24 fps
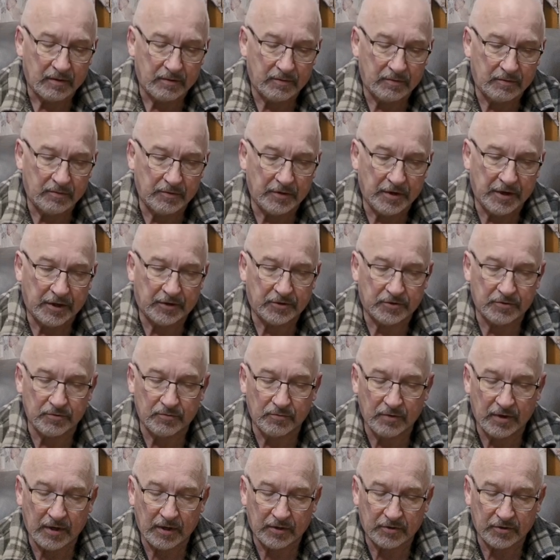unique
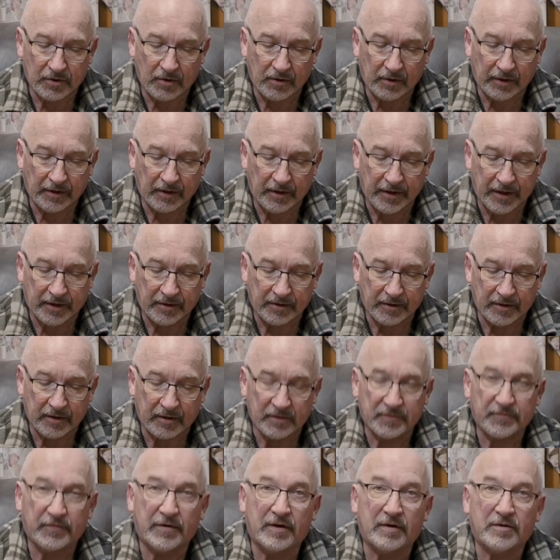to Hollyland
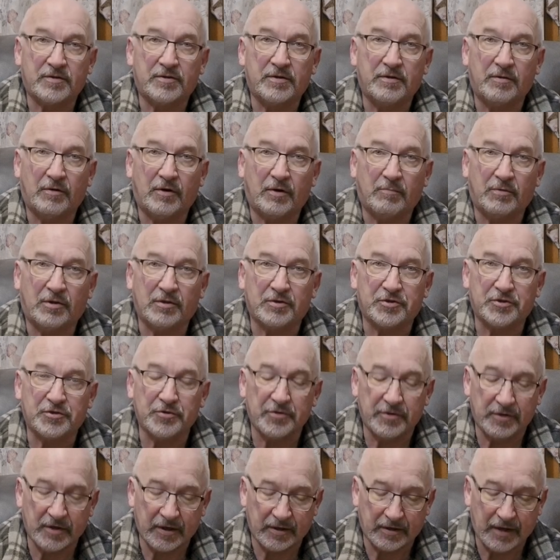as far as I'm
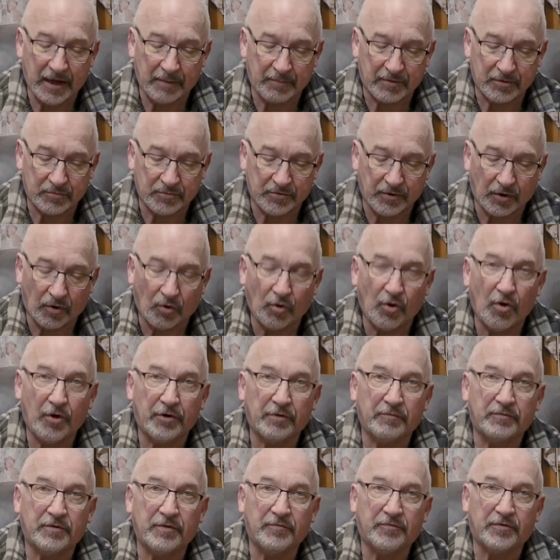concerned. That happens with a
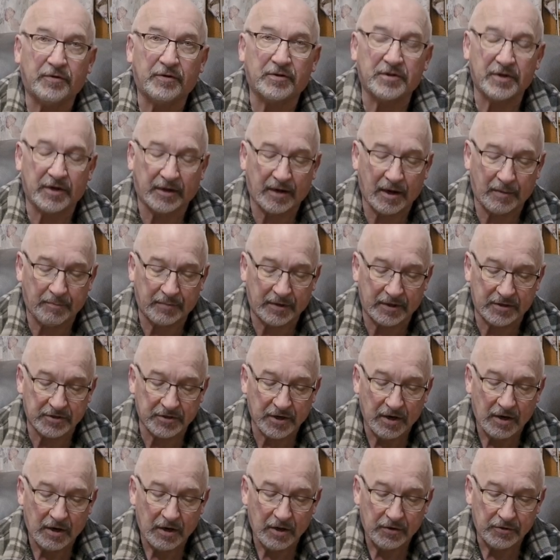lot of different
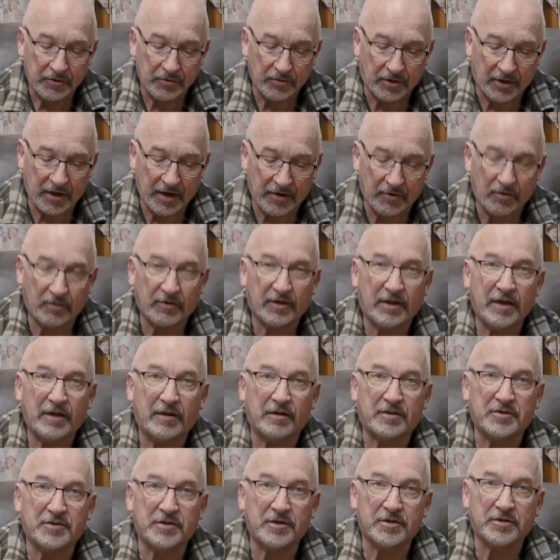companies. You cannot get
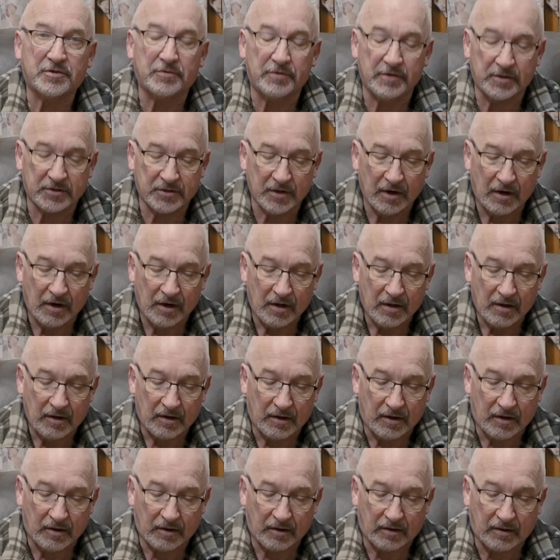accessories.
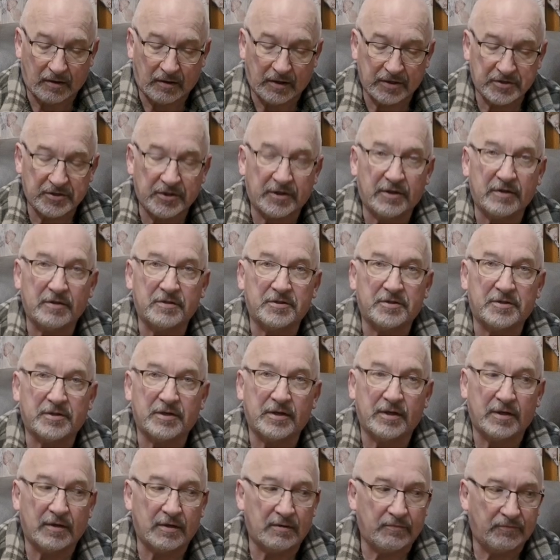Classic is,
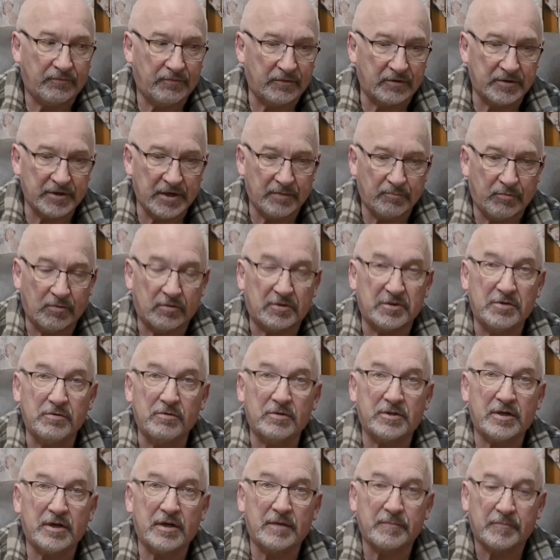for example,
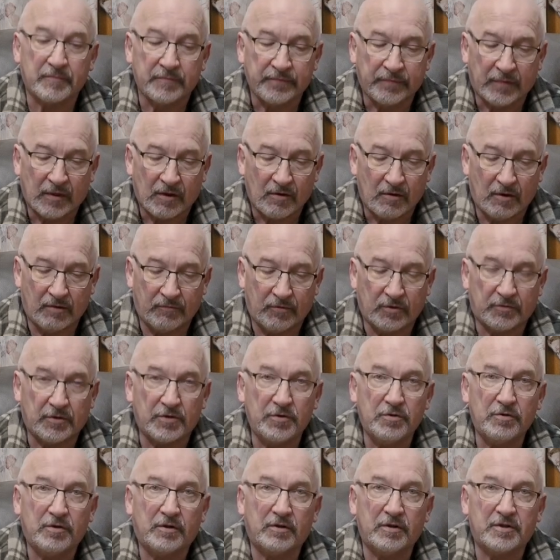Tilter. I've got the
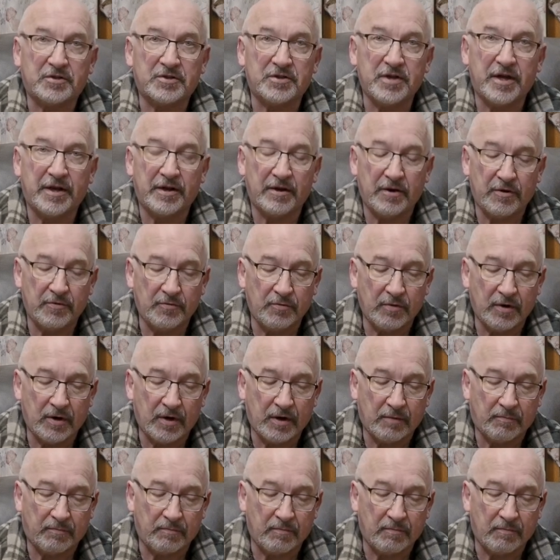Nucleus Nano